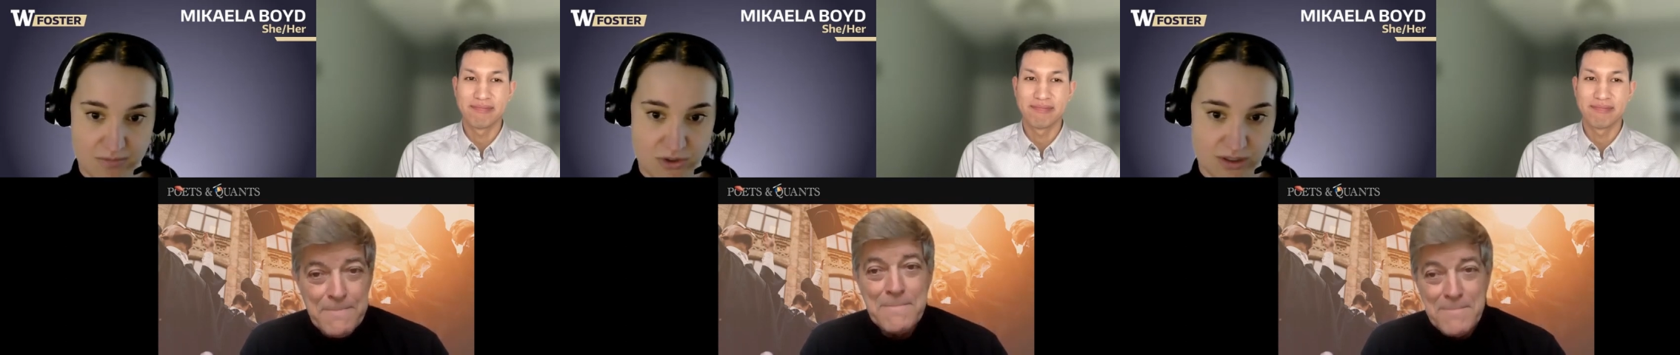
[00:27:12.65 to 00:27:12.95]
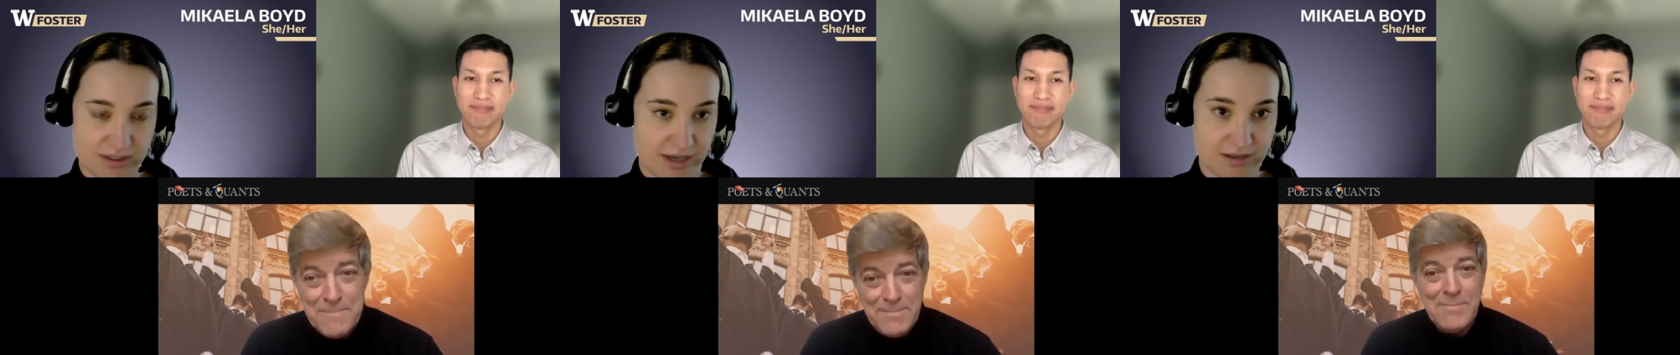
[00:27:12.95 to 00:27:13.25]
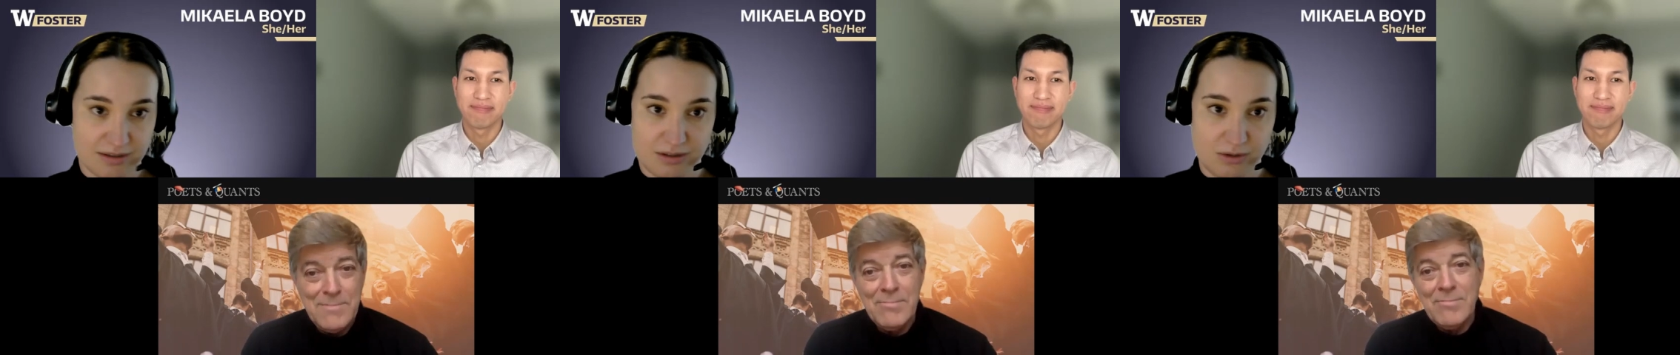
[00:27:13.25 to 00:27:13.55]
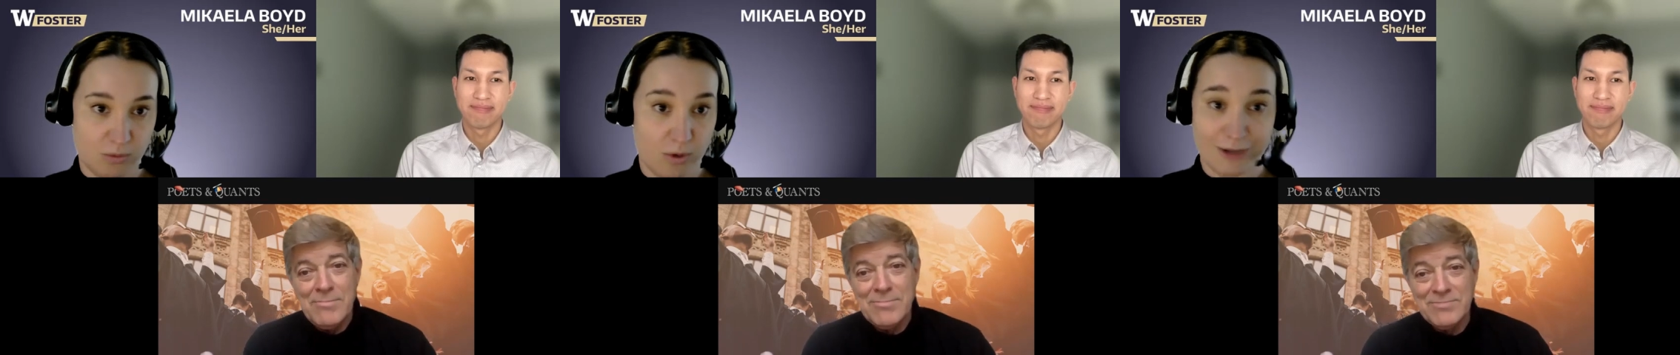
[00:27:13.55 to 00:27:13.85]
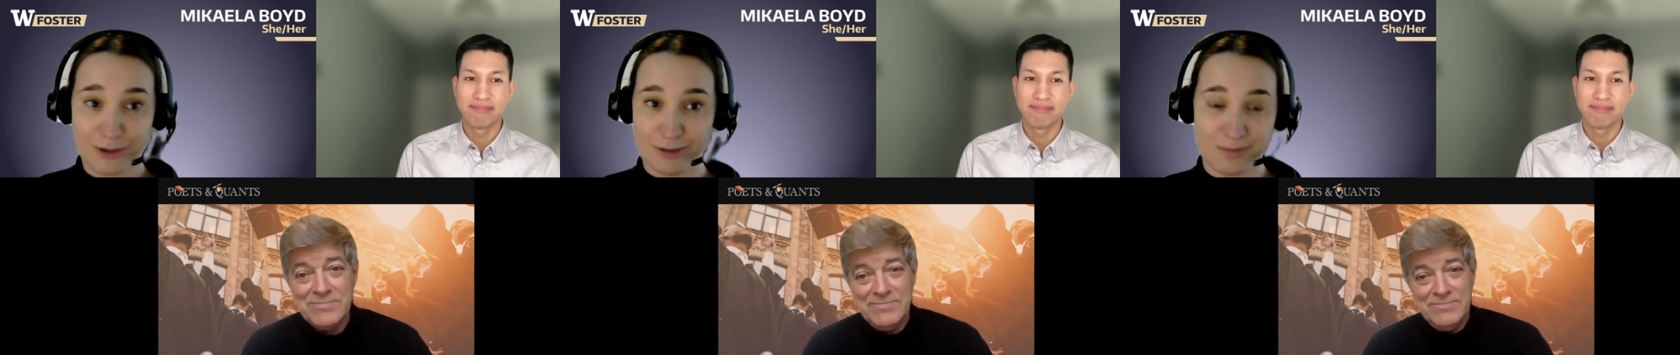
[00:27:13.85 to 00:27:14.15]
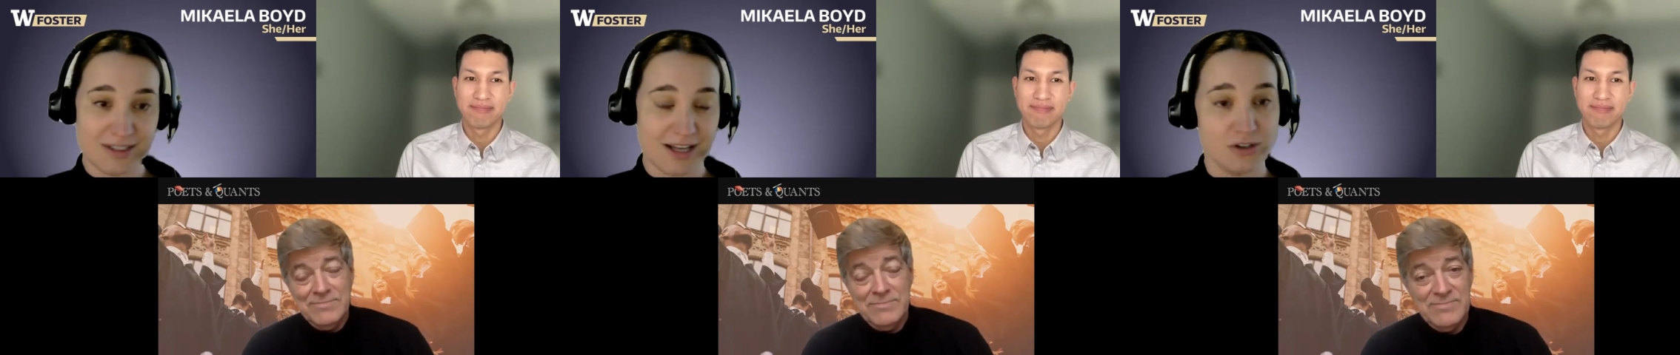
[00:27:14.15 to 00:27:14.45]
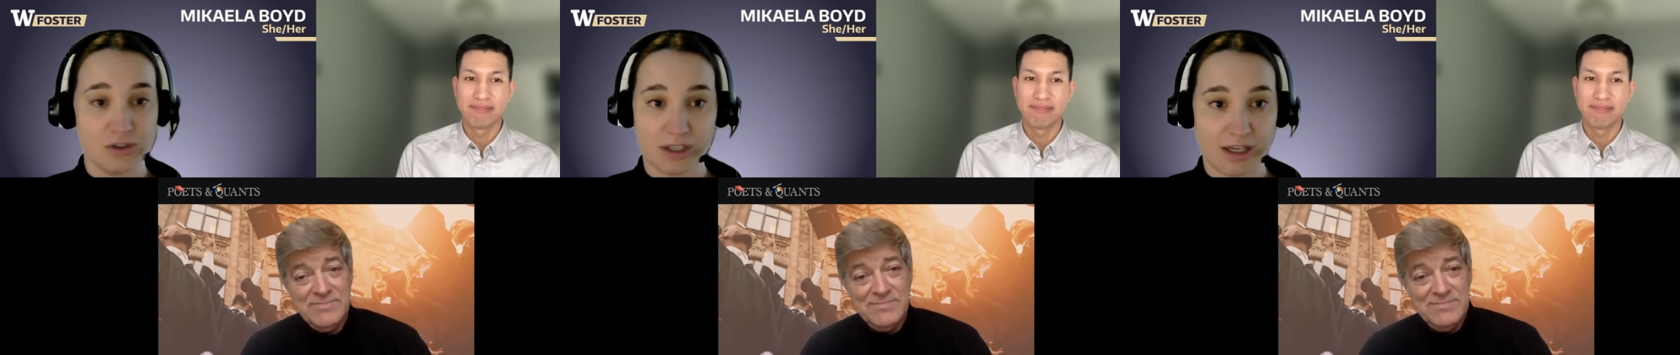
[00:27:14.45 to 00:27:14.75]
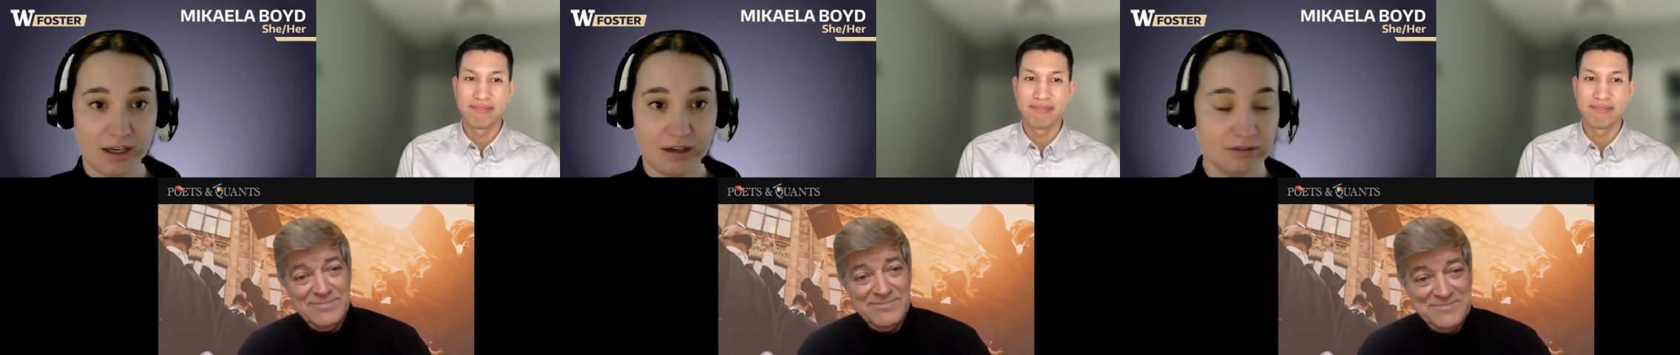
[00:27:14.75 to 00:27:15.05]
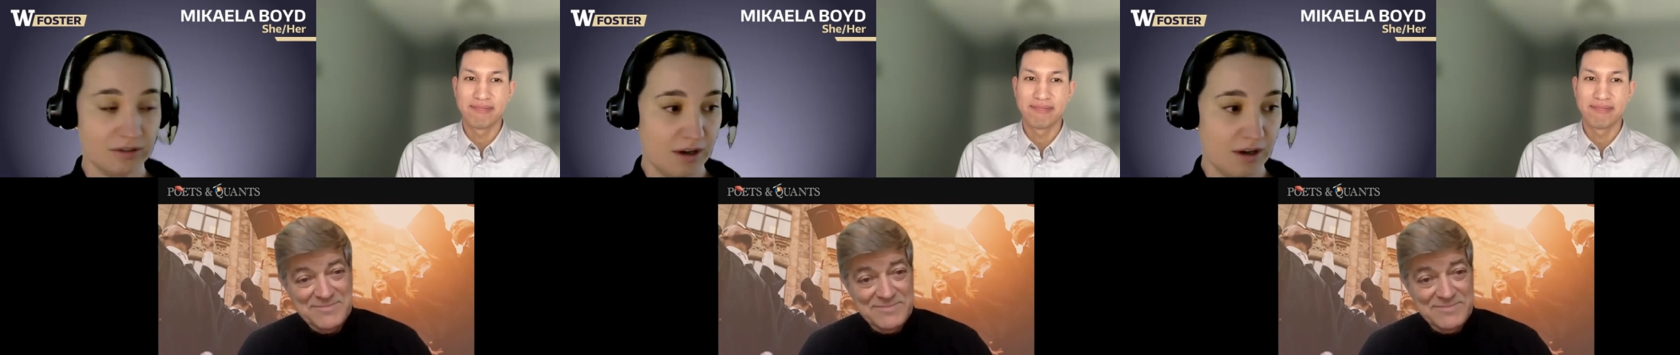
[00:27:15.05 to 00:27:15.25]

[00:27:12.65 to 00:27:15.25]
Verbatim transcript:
Speaker 1: just as to what could potentially